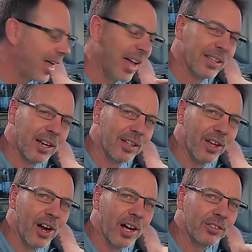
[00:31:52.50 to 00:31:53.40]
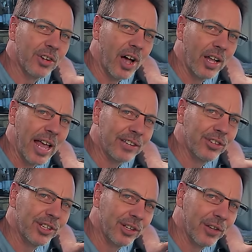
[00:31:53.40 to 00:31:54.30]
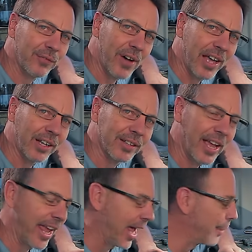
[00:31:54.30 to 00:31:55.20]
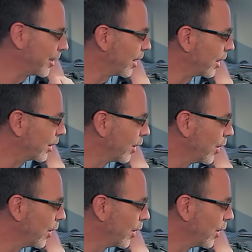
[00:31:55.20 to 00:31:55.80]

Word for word: a little large, I'll actually do the final diameter